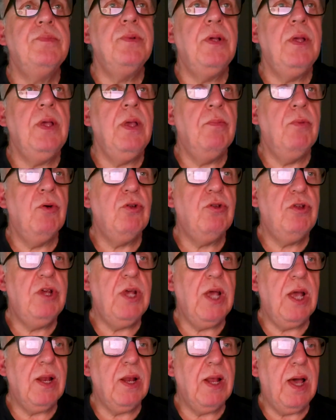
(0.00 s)
You must
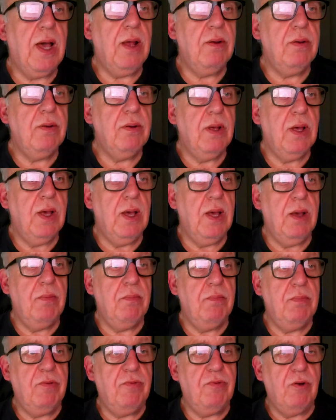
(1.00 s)
check that
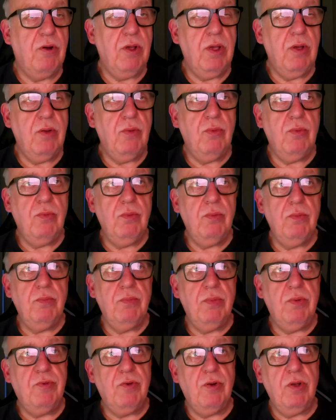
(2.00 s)
before you
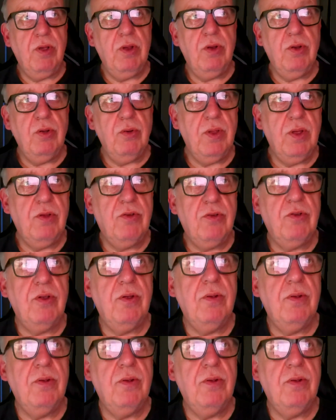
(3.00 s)
do this.